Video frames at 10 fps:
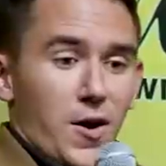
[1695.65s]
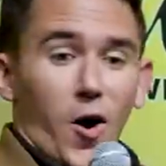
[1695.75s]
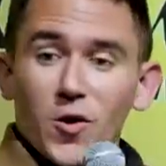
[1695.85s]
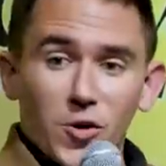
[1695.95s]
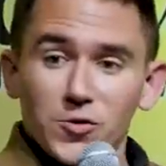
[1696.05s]

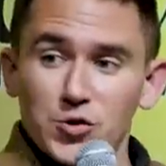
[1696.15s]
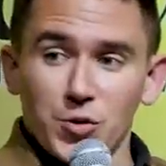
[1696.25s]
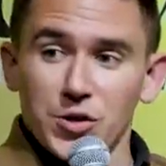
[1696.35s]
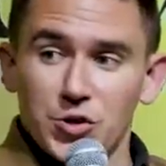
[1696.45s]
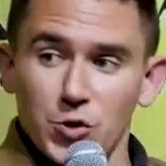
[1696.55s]
All those
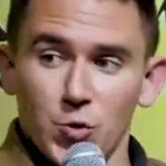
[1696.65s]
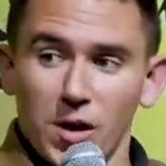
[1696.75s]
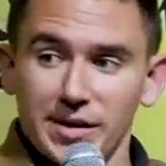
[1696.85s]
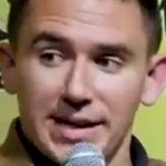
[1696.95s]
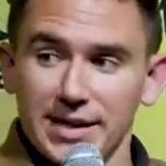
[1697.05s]
you can do
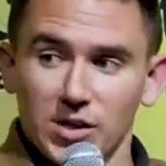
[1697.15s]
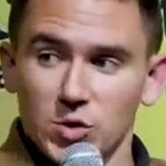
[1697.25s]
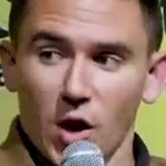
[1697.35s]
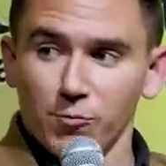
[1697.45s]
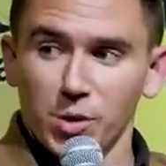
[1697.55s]
while eating a
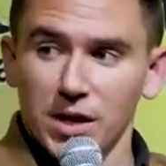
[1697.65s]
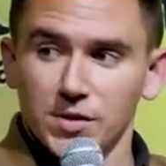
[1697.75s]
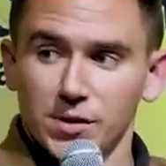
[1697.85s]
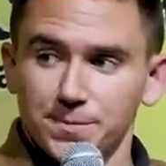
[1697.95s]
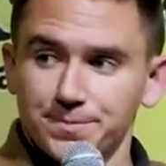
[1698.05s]
soft
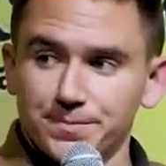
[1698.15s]
pretzel.